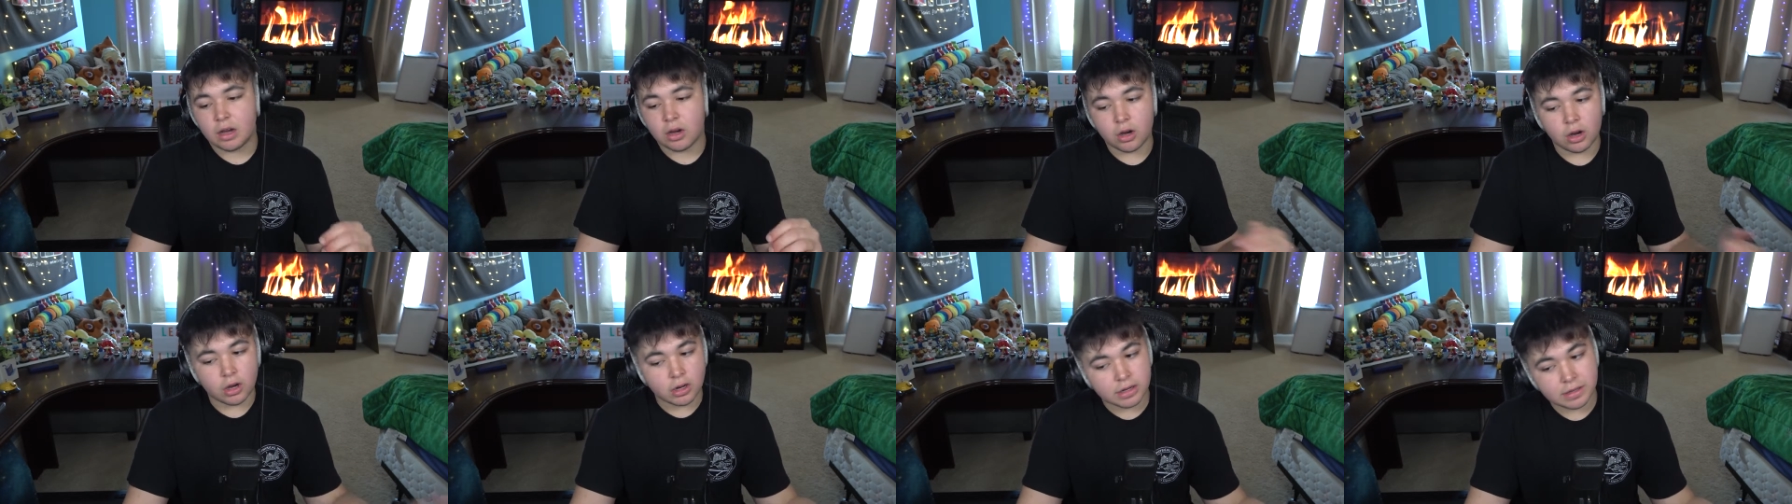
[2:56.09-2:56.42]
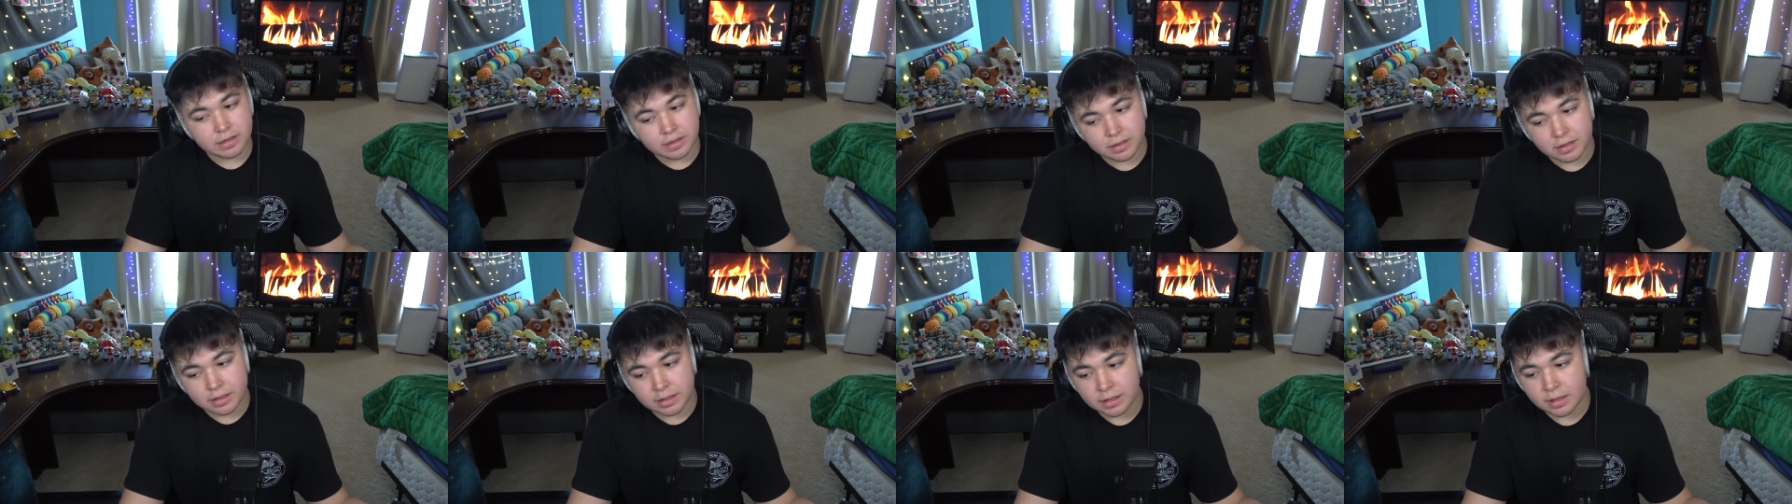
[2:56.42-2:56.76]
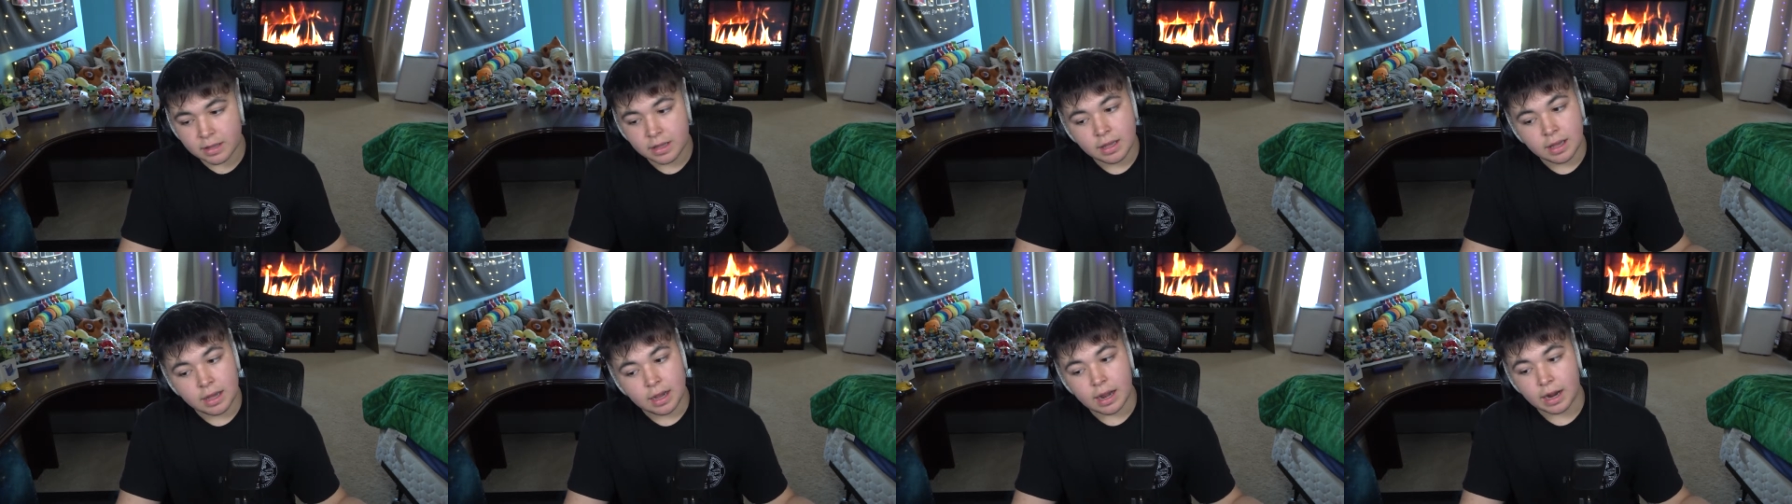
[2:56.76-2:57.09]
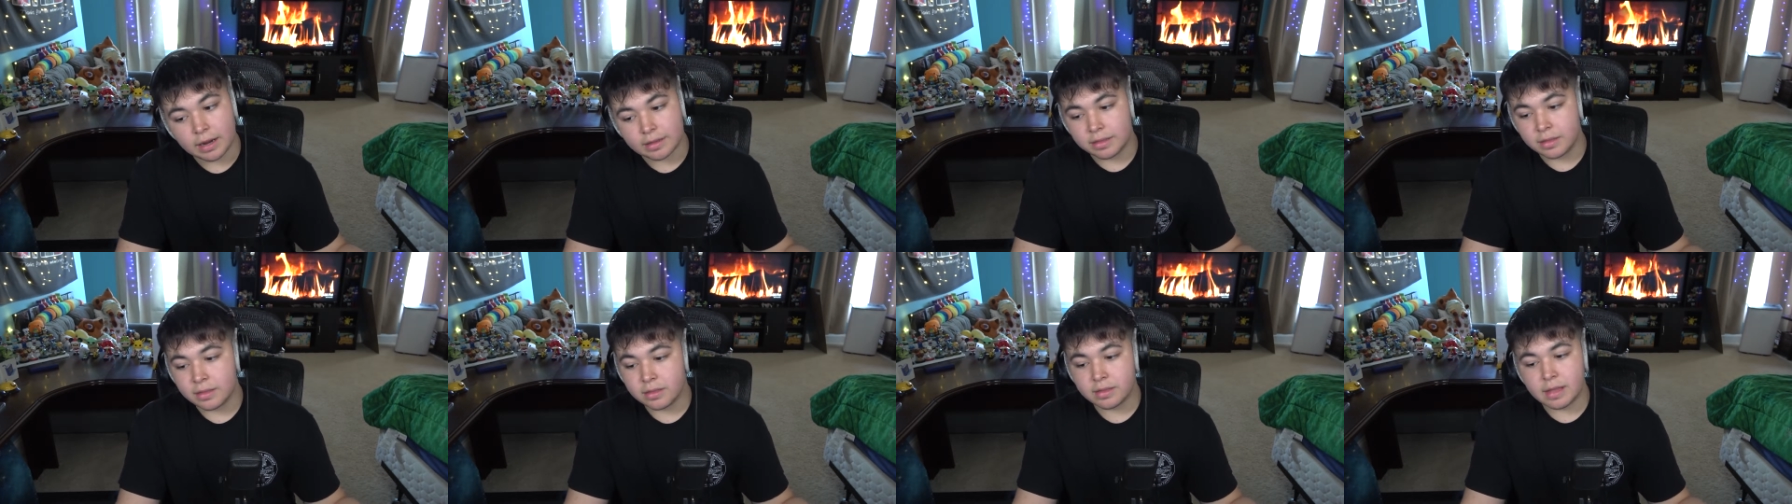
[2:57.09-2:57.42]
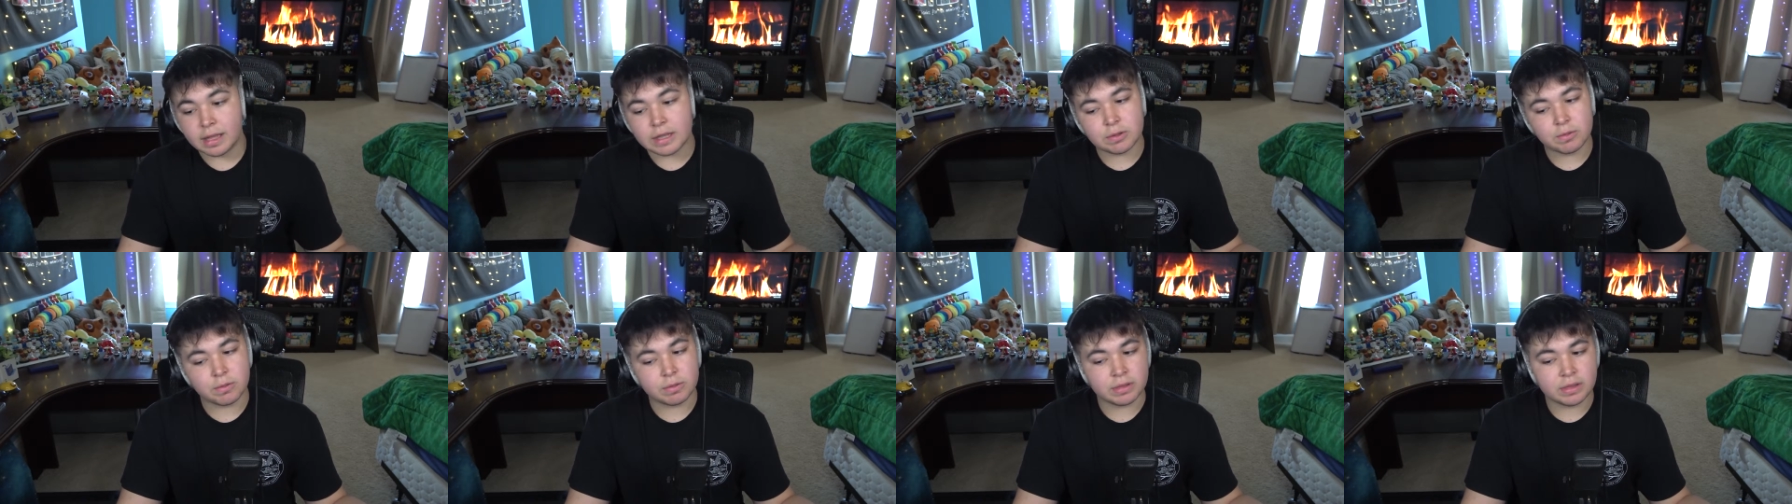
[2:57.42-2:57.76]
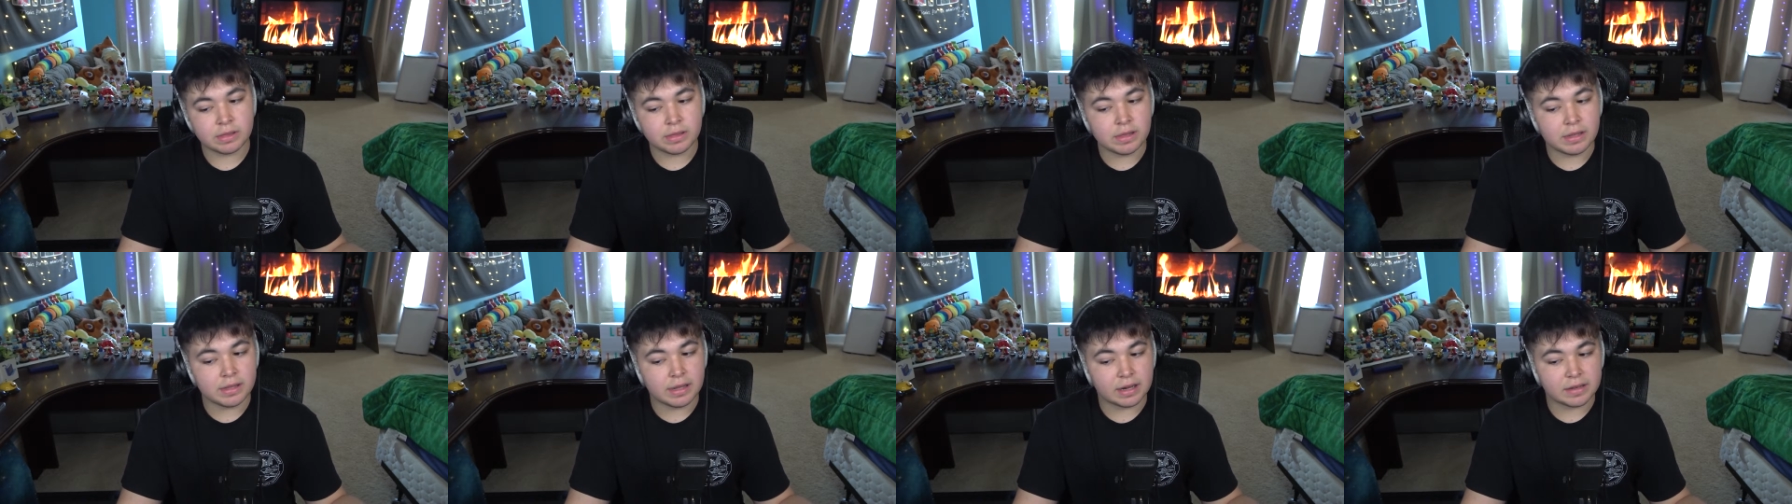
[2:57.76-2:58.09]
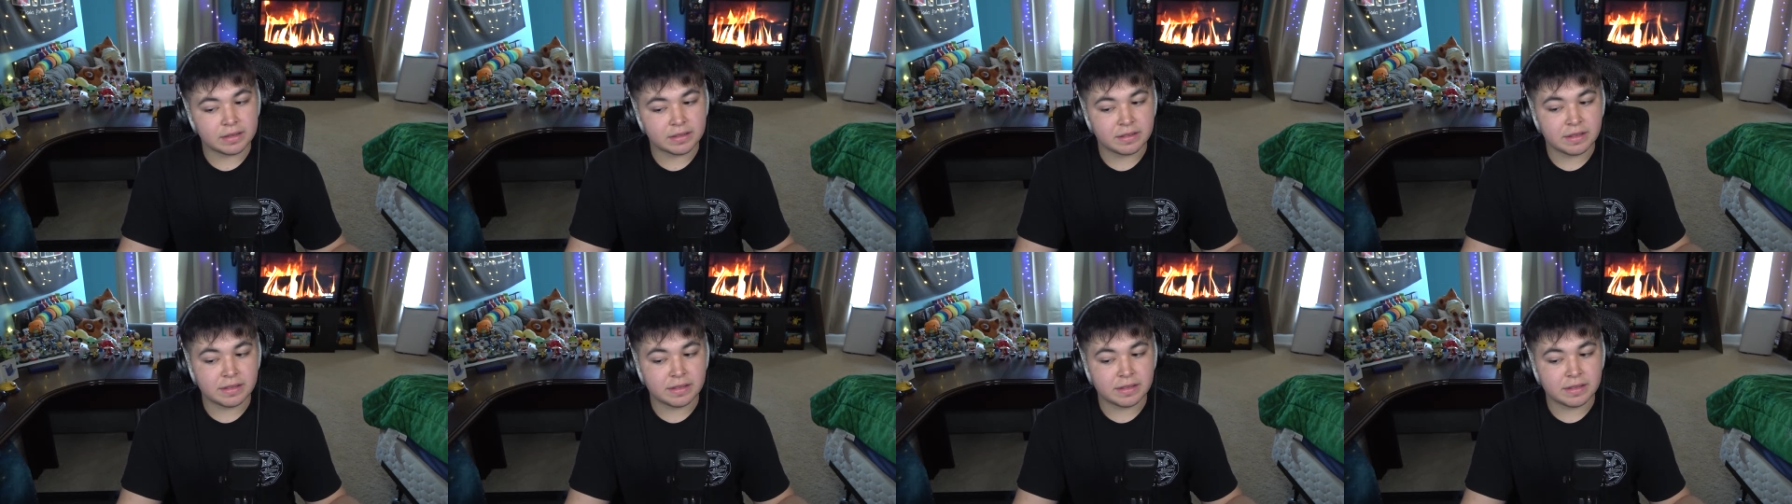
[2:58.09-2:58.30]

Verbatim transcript: Honestly, I think that's when the next